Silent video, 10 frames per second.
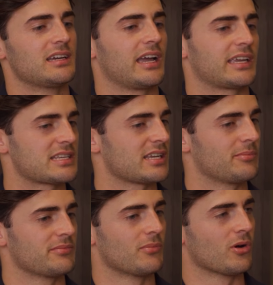I guess
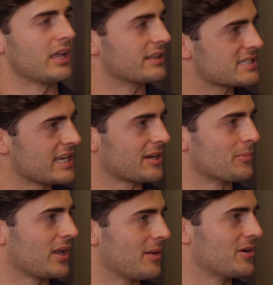I'm more like the
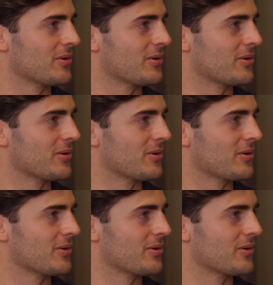second plumber,